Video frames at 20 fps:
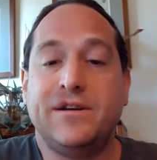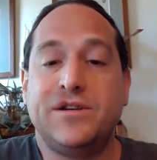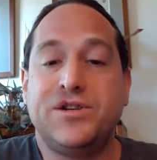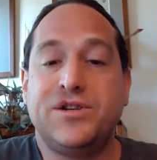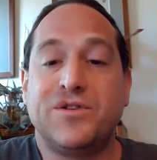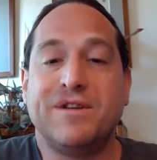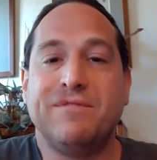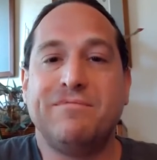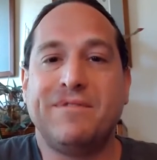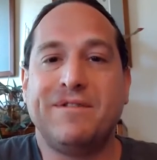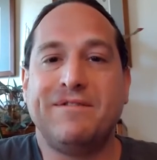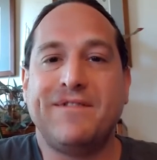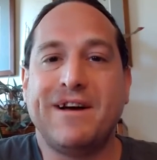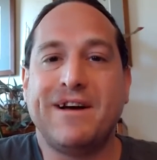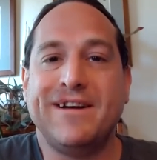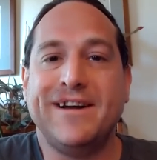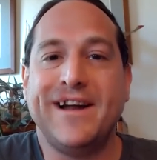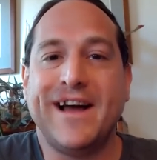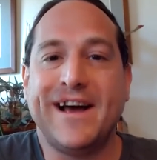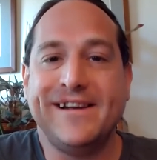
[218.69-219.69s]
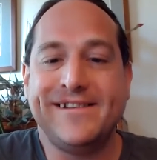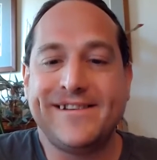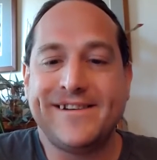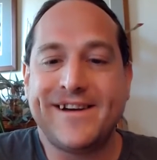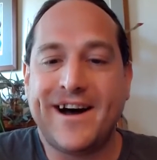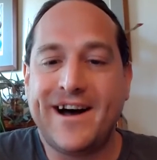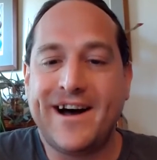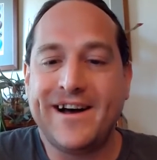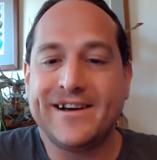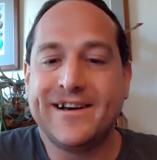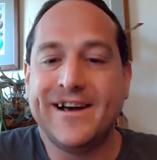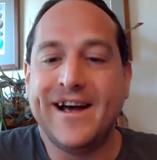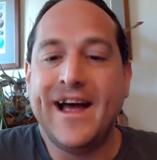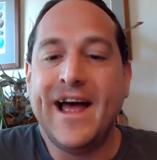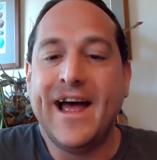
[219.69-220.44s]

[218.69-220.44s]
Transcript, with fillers: short but very nice talk.